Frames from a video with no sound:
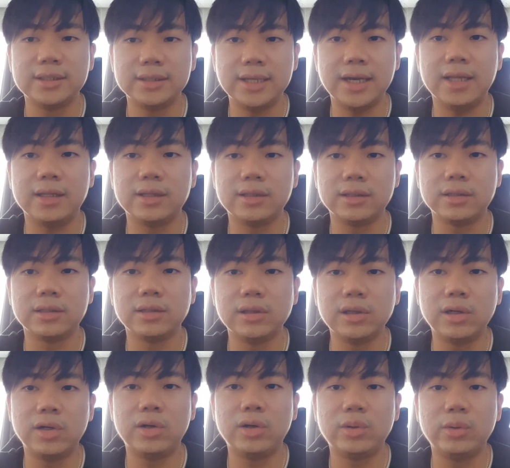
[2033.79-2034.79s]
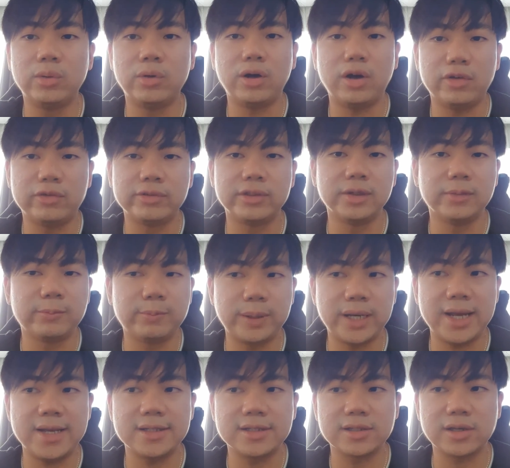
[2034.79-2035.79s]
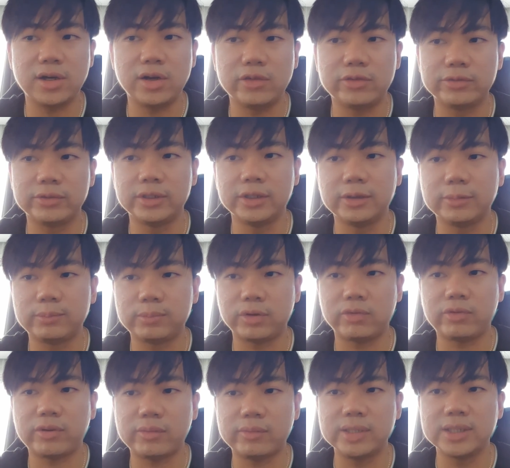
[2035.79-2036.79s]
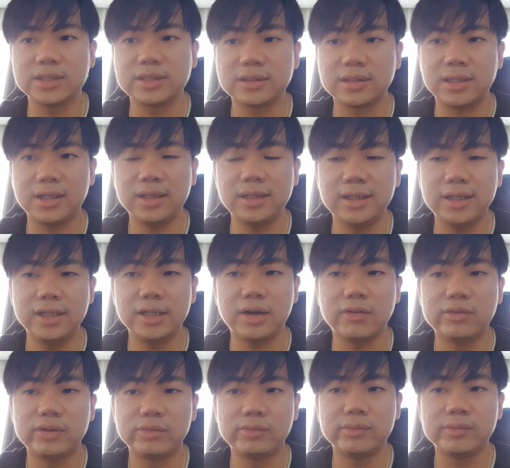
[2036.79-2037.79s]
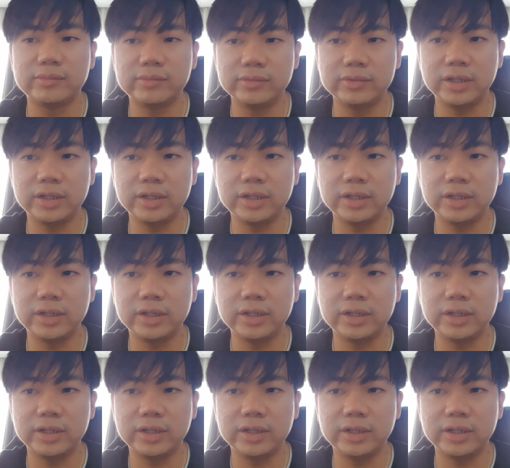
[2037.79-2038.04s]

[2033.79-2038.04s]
that the law of the plans of the performance strictly govern